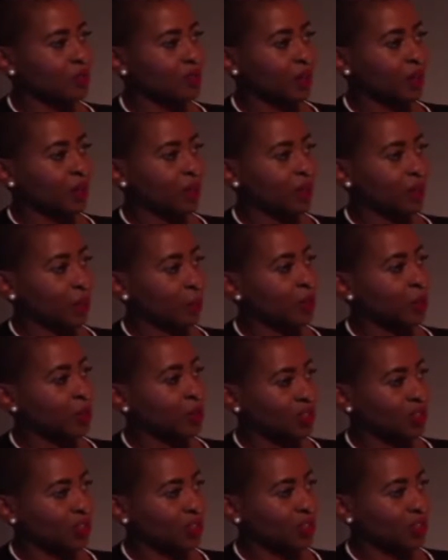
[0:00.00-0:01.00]
the
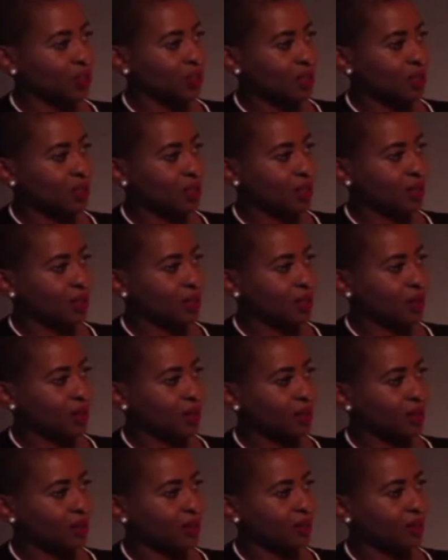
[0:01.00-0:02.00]
economic challenges that
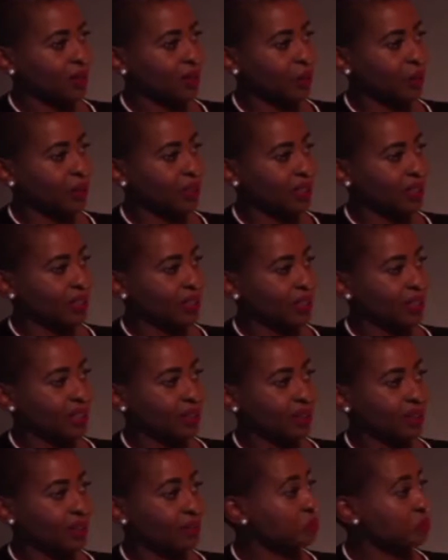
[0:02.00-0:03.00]
are currently
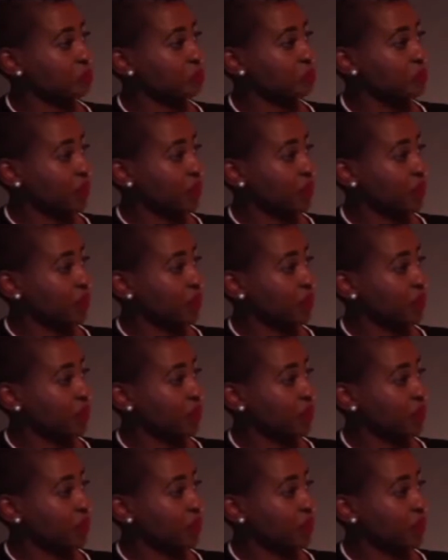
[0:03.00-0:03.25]
in